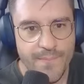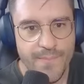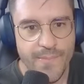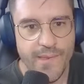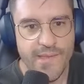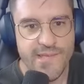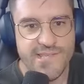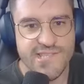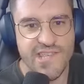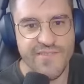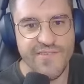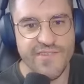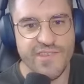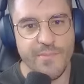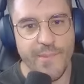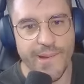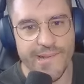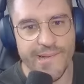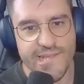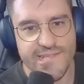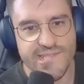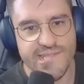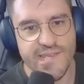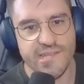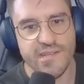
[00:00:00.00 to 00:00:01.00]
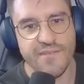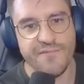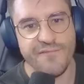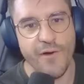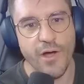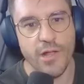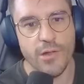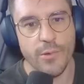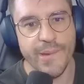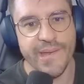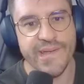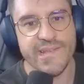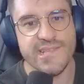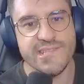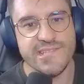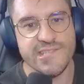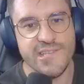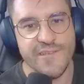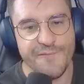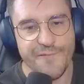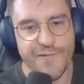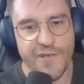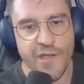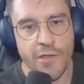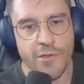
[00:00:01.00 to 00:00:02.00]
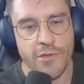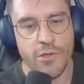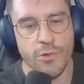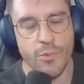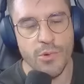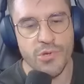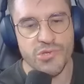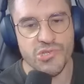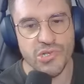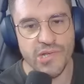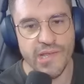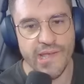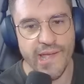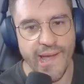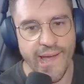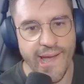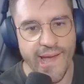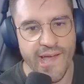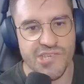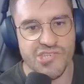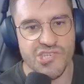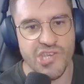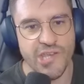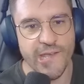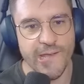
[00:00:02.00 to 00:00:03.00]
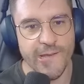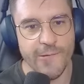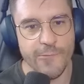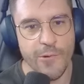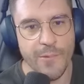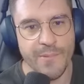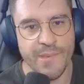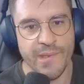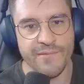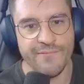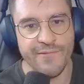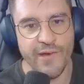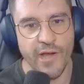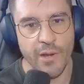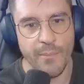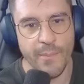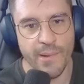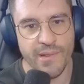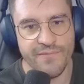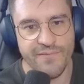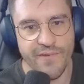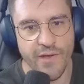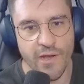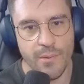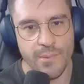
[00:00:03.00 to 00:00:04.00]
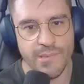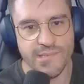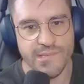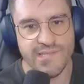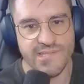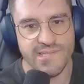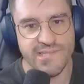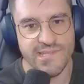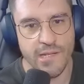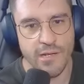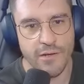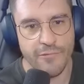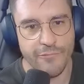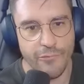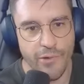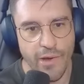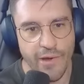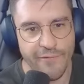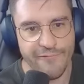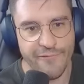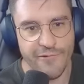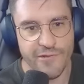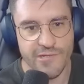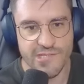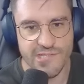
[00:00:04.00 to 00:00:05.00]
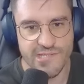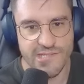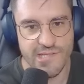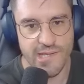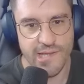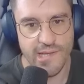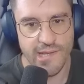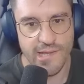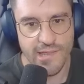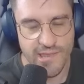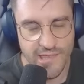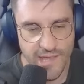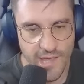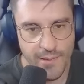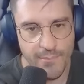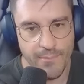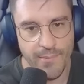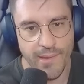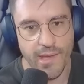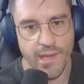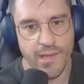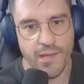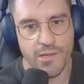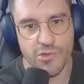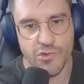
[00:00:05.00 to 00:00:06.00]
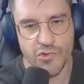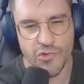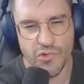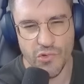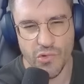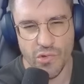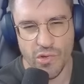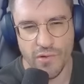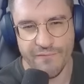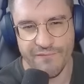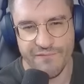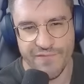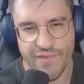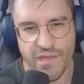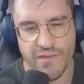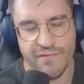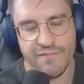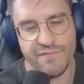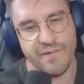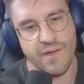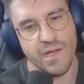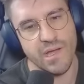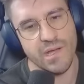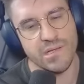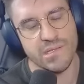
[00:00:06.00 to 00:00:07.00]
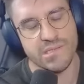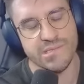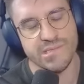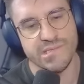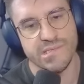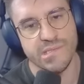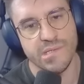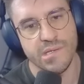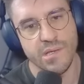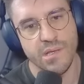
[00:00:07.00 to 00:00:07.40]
CVT Mal is saying the following. In Symfony, you usually encrypt environment variables instead of reference them to config files.